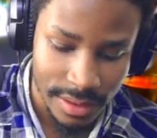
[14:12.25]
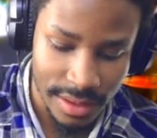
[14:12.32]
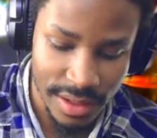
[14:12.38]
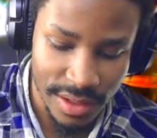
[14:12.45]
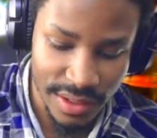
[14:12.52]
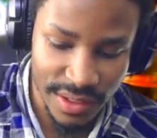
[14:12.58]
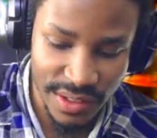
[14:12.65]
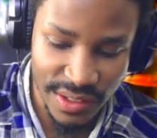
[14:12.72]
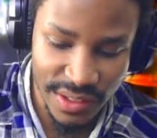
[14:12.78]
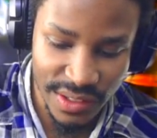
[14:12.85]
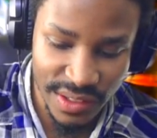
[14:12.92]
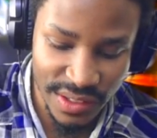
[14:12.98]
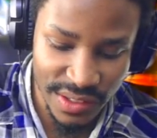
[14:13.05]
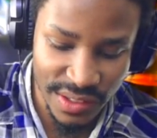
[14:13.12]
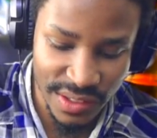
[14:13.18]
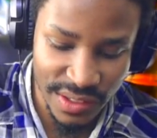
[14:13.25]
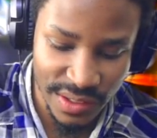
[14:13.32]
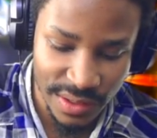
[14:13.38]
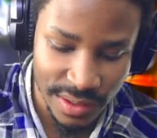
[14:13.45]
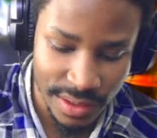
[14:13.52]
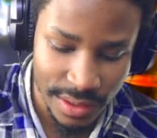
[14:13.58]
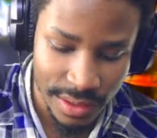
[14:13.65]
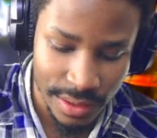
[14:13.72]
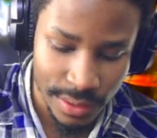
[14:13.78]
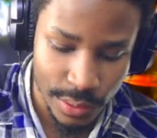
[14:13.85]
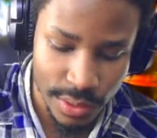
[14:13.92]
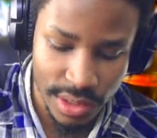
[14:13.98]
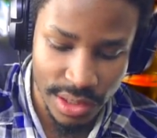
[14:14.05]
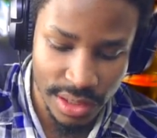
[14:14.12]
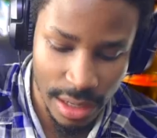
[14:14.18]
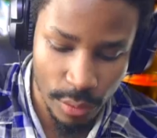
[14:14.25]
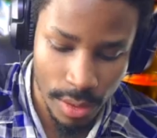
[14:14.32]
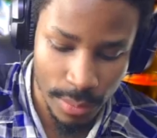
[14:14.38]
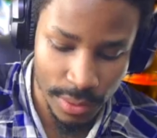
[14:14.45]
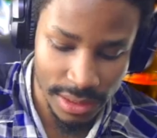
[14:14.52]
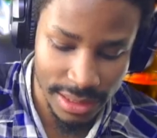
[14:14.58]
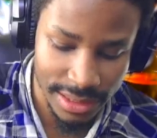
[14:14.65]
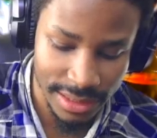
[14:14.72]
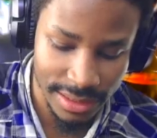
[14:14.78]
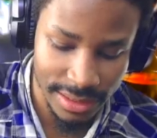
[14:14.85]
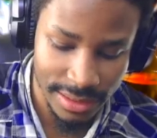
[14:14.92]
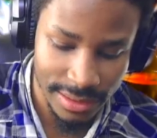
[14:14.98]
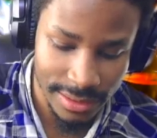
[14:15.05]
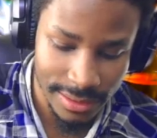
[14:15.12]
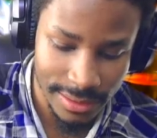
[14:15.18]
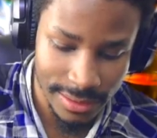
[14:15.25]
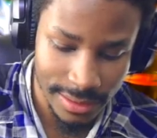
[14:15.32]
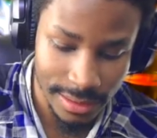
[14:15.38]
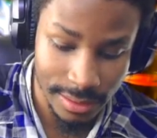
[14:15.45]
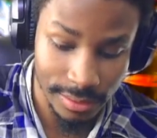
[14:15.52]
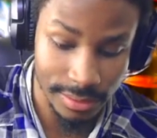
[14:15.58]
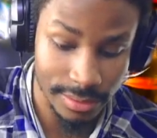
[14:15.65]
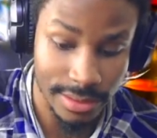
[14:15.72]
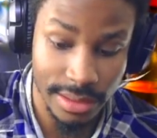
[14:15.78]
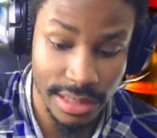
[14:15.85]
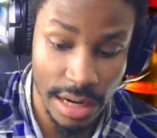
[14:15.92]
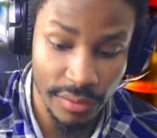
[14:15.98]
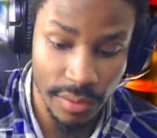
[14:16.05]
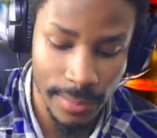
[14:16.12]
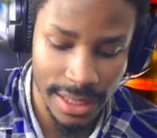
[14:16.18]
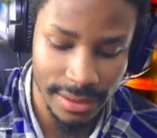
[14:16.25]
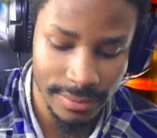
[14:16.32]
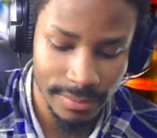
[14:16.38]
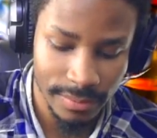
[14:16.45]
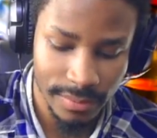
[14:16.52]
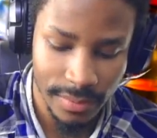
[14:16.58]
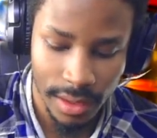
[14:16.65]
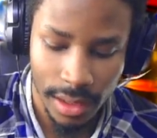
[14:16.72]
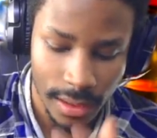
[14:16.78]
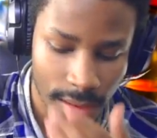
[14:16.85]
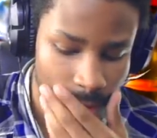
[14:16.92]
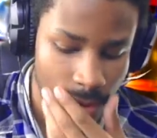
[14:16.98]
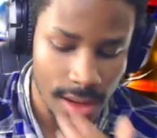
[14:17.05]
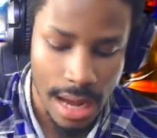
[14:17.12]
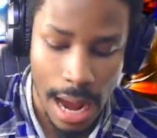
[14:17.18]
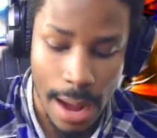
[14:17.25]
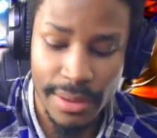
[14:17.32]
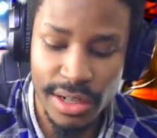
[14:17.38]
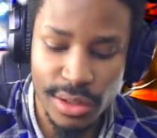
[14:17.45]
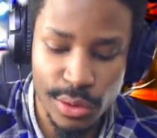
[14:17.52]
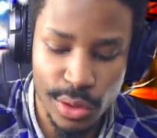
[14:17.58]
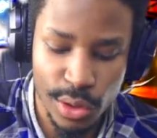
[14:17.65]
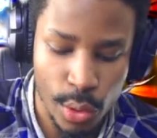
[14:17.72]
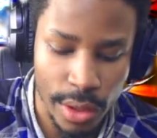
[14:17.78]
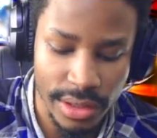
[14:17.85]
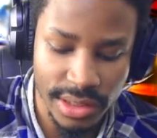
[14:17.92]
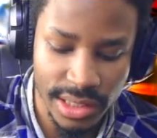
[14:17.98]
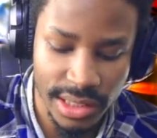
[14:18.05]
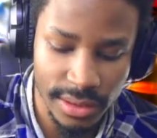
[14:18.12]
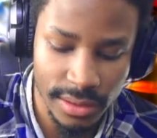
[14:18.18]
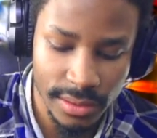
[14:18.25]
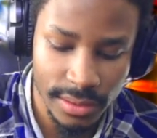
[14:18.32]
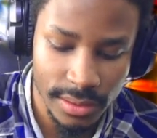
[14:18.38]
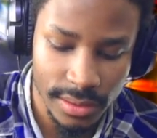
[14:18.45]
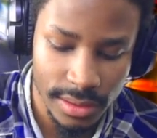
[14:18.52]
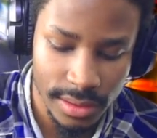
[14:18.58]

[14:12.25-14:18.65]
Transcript: No, no, no, no, no, no, no. You still got one more lock in. Never mind. I'm going to do the quirk skill